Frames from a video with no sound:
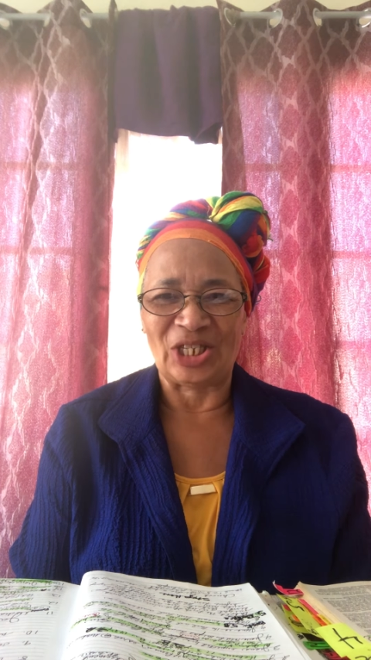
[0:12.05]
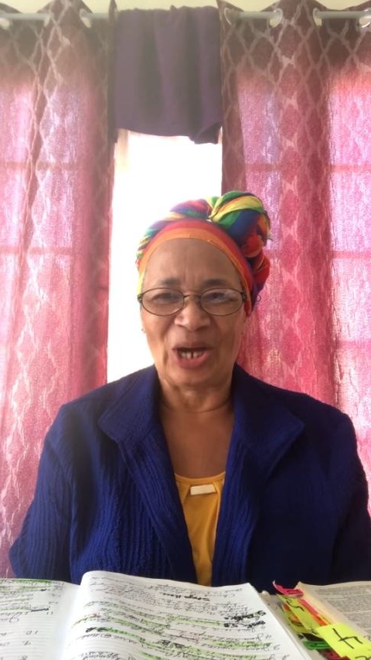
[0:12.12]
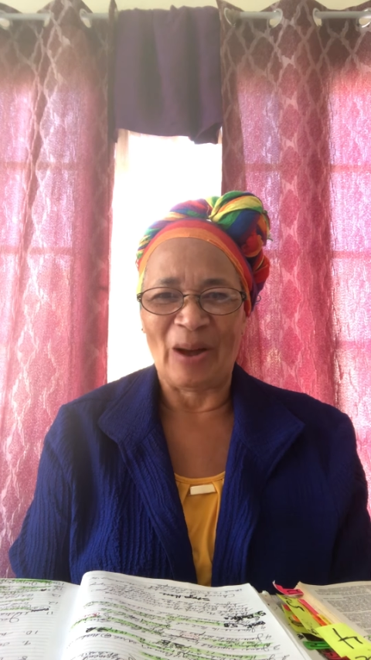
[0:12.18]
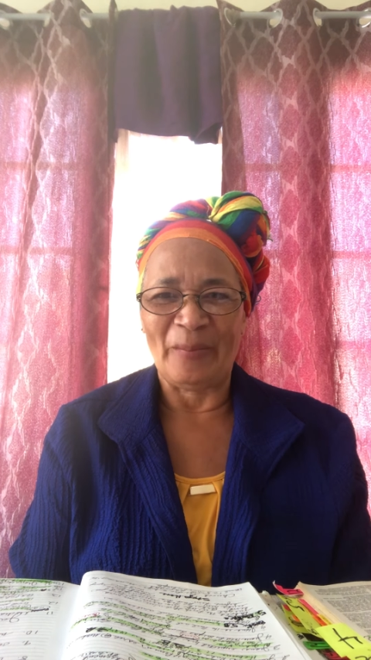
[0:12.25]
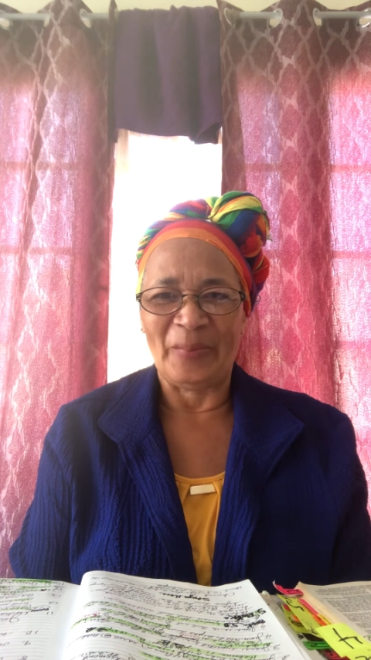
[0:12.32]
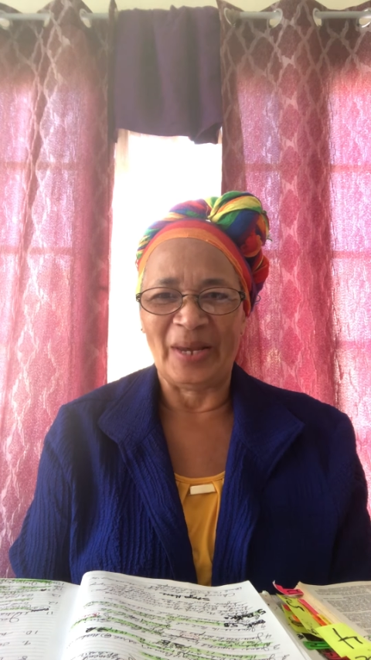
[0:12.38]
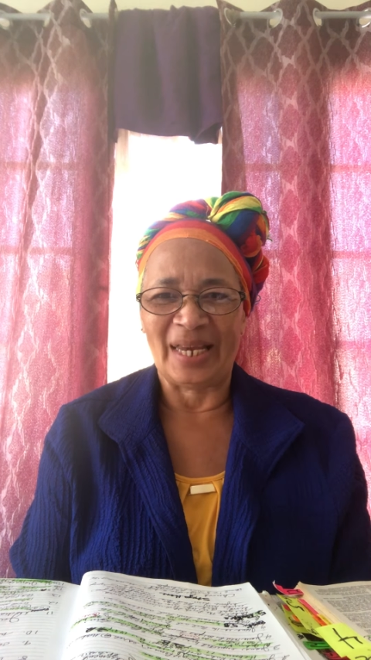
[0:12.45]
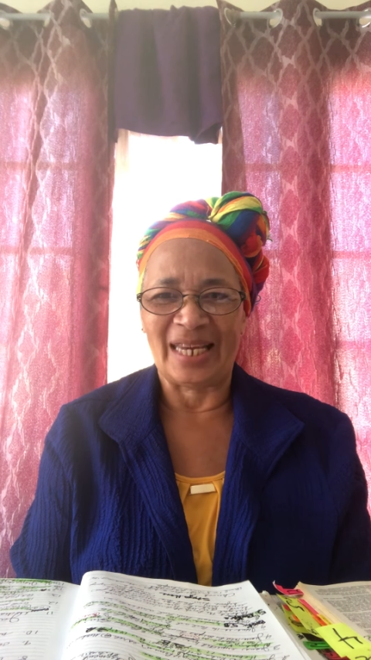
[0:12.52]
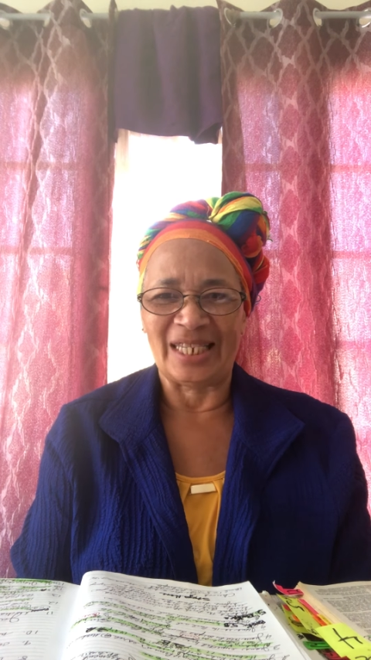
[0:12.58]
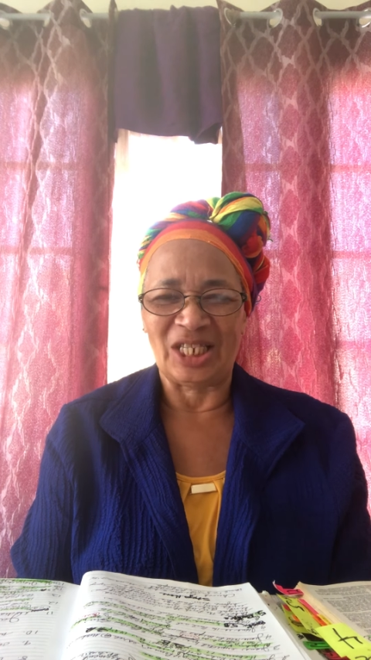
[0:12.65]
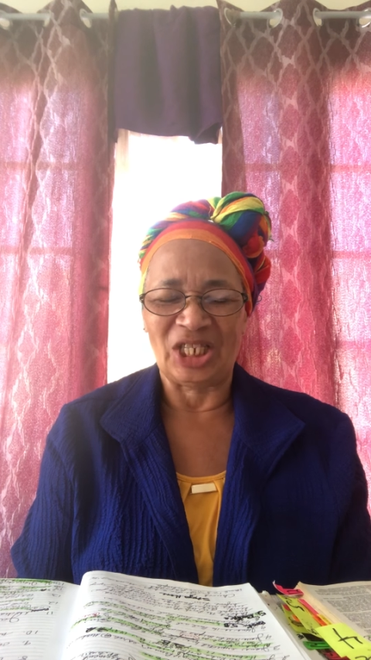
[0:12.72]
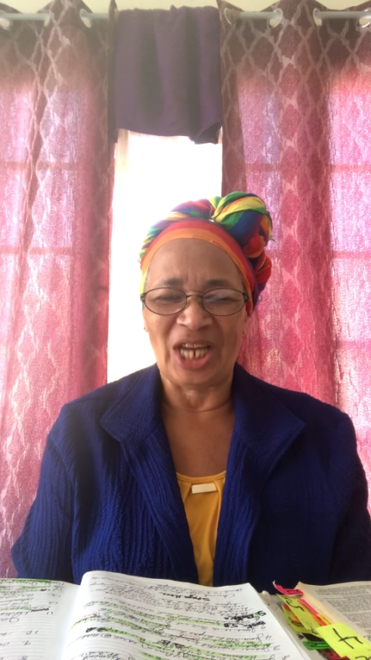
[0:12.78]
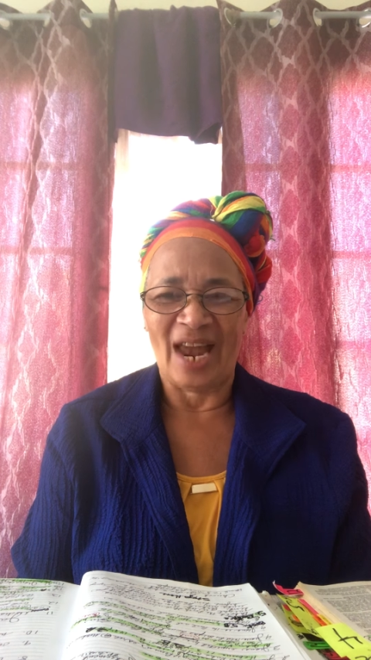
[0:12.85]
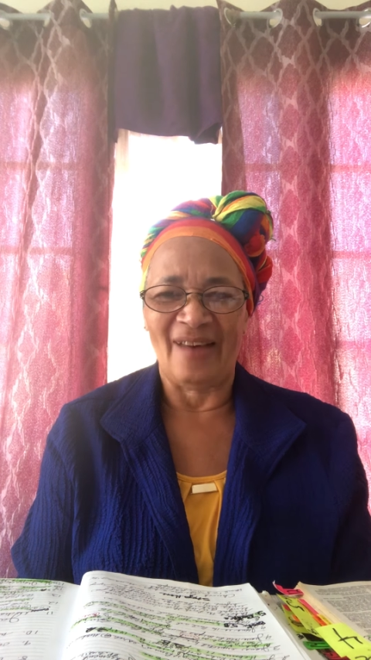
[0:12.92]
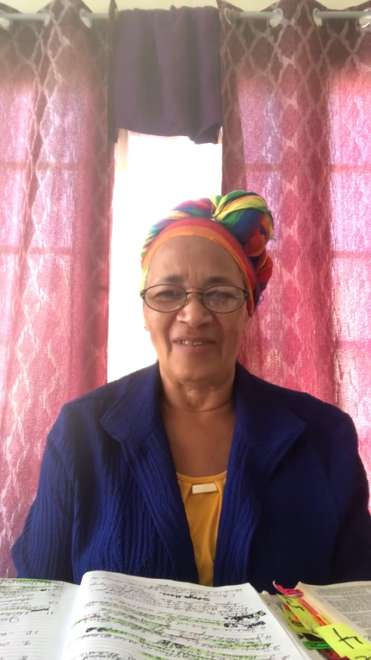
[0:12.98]
topic and
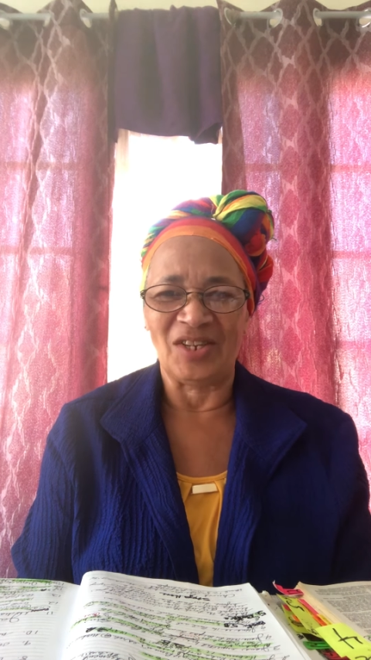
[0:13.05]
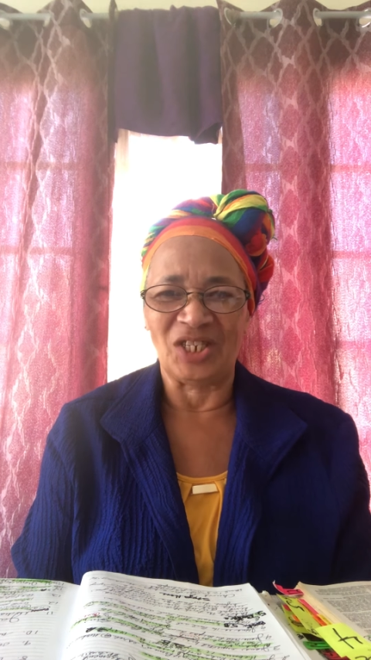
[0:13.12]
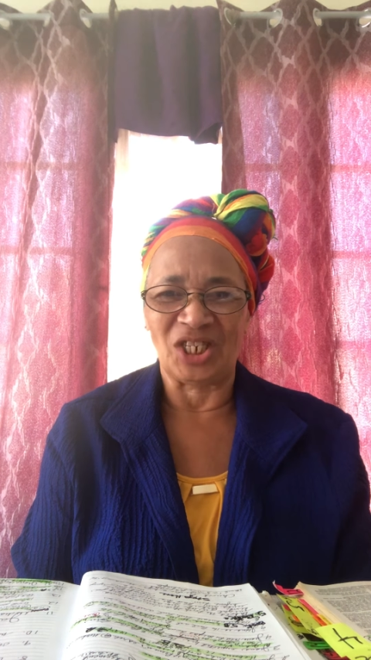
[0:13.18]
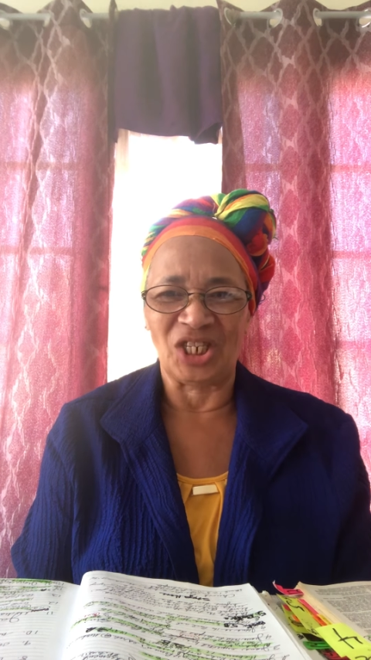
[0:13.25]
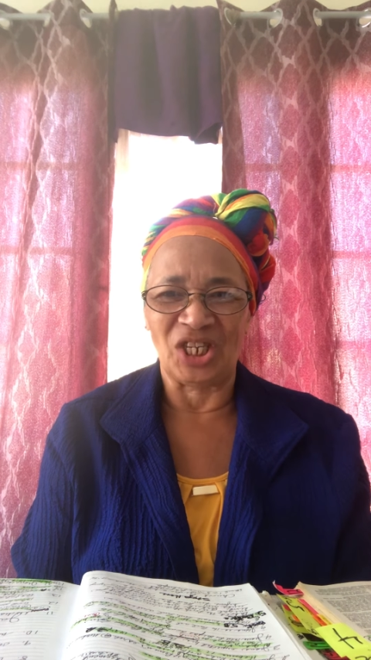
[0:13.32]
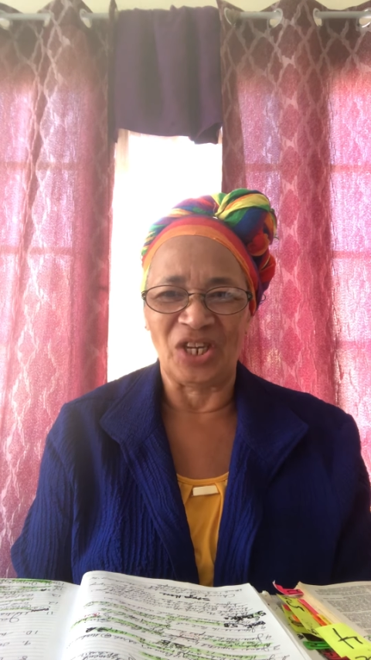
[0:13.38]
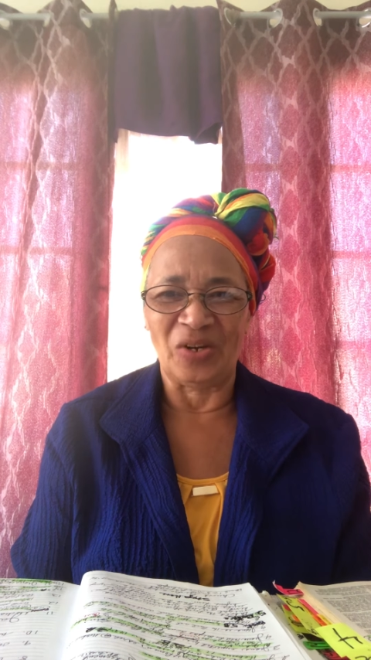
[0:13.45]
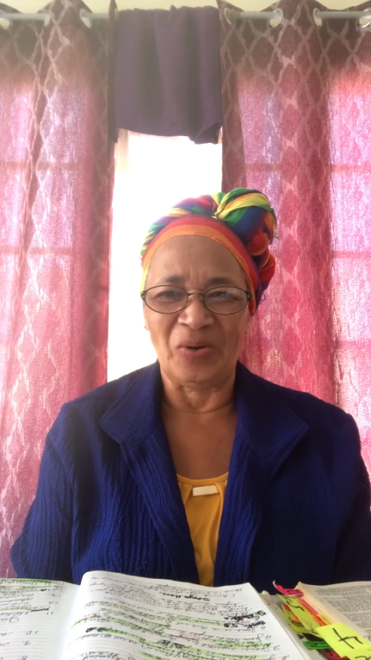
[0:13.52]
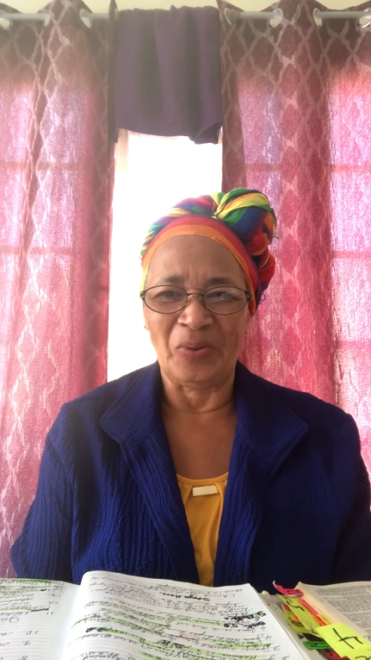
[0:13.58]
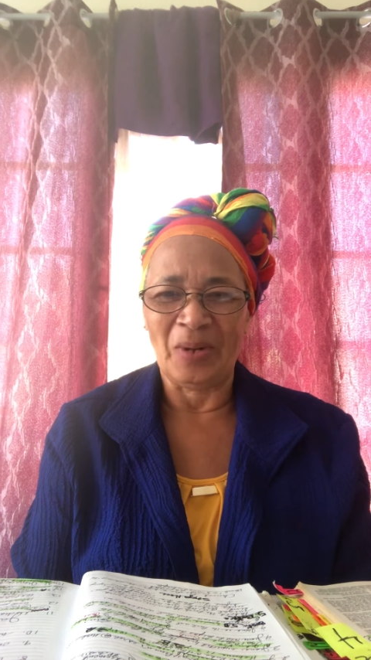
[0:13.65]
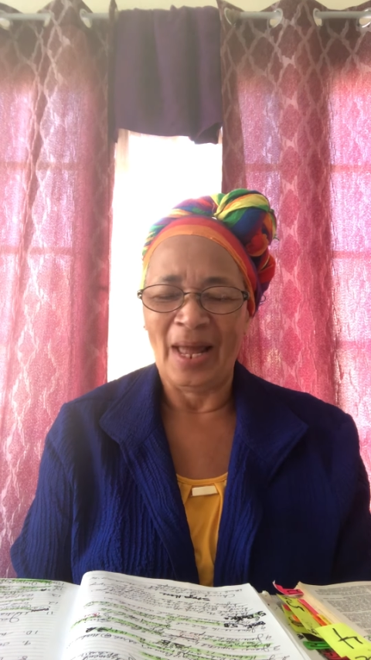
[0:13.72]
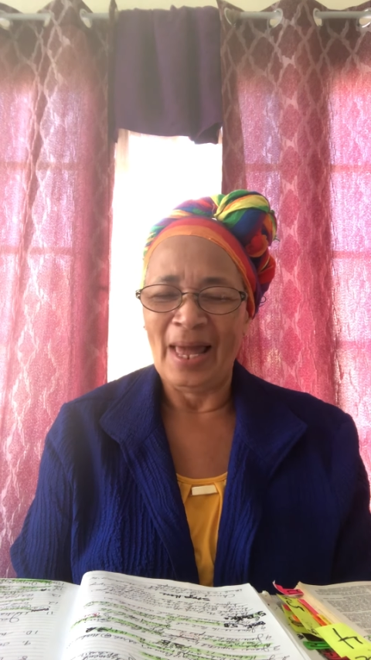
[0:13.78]
challenging you,